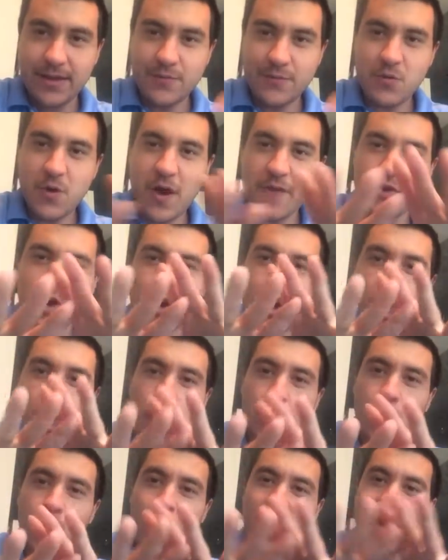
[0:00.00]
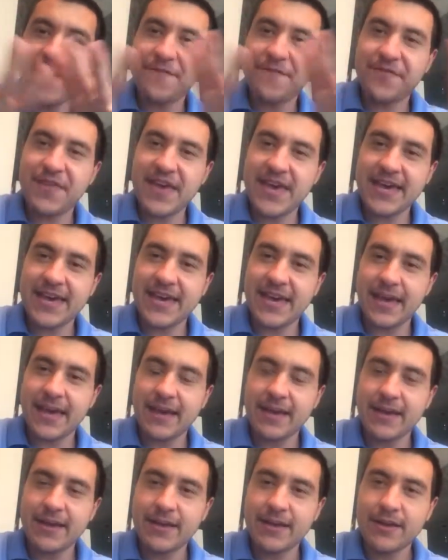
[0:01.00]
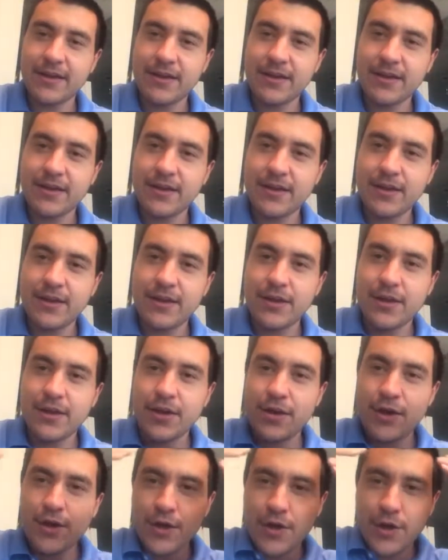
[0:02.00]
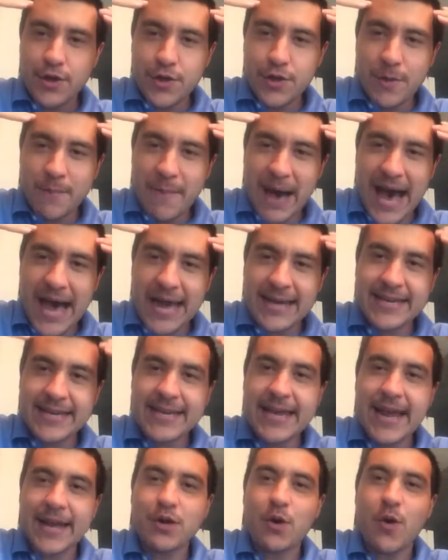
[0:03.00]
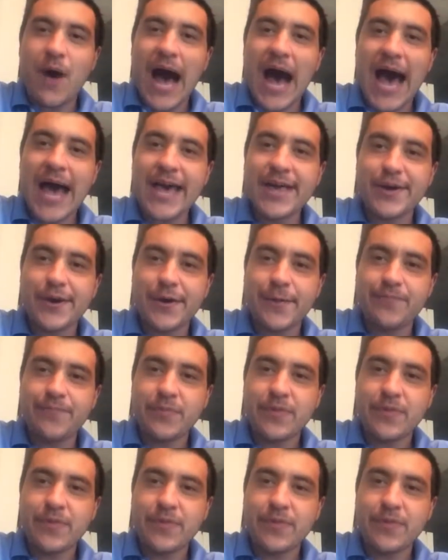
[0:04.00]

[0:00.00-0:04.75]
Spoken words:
If you have a carnal way of thinking, your mind cannot go higher.